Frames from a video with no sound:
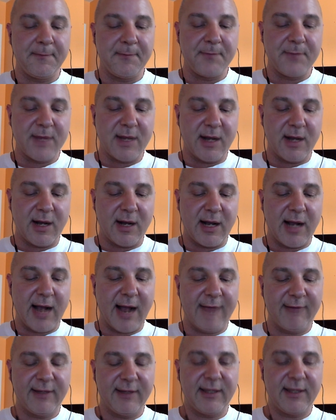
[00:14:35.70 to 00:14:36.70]

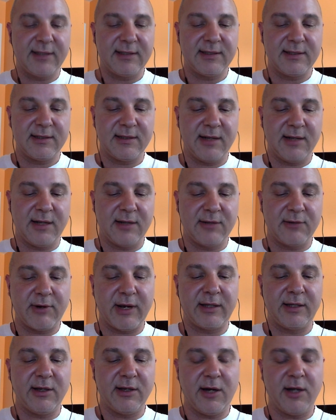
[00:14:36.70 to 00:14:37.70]
Having it
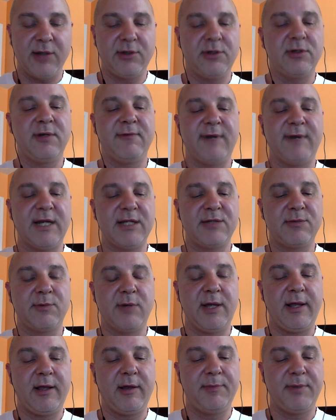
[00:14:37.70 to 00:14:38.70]
directly on your device will
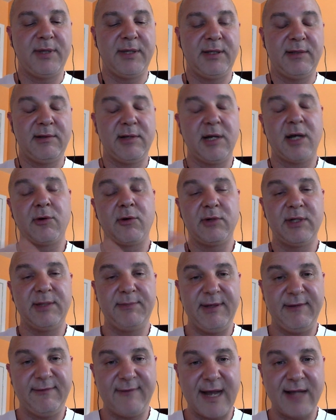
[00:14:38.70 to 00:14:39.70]
help it not only
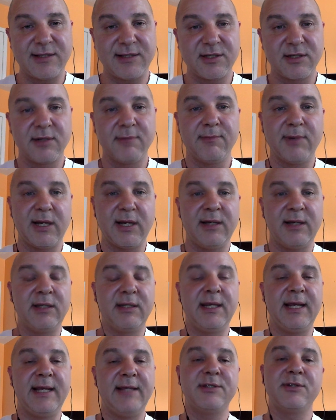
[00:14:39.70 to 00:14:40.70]
be faster, but in
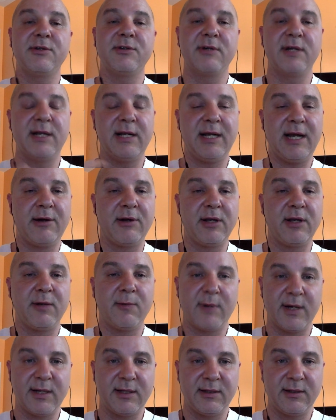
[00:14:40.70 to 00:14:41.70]
case you're in an area
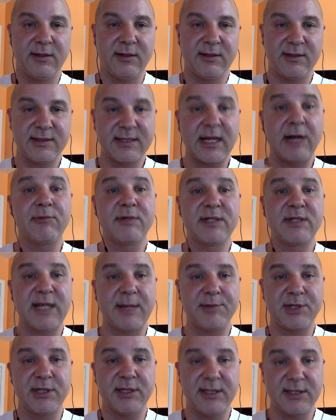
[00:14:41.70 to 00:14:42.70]
where cell
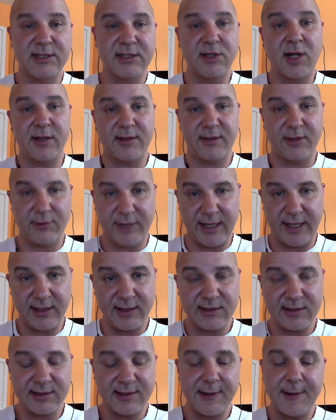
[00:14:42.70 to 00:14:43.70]
reception is not the
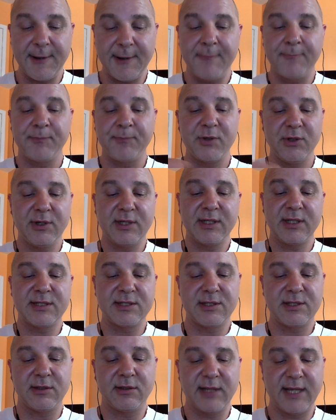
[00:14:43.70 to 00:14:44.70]
greatest, you can
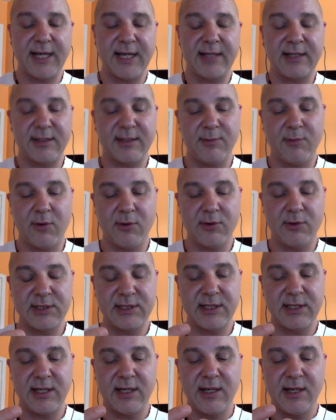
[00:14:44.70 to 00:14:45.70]
still get the
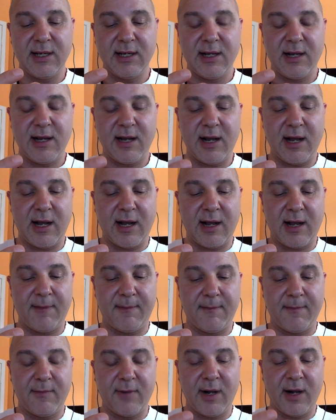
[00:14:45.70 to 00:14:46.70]
most
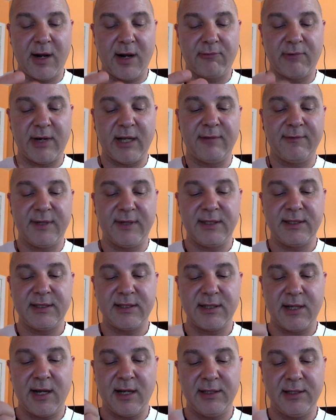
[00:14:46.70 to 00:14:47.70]
relevant
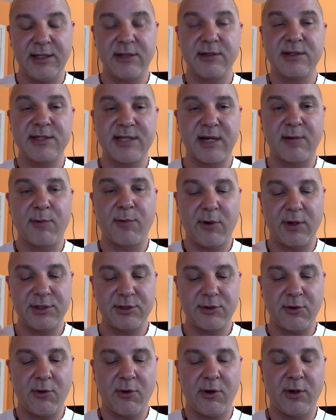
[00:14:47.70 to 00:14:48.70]
nearest
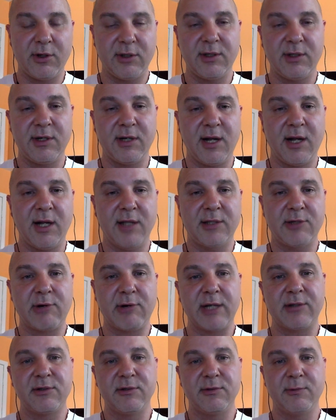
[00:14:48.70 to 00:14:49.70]
airports or
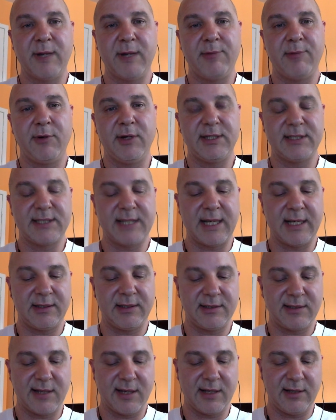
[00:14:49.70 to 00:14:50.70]
direct to waypoints that
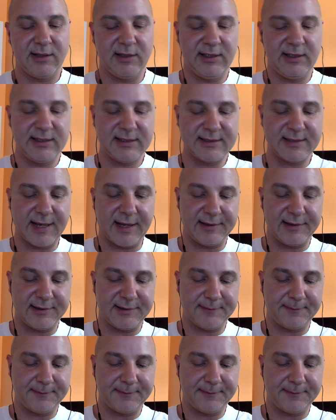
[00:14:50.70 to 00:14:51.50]
you need to set.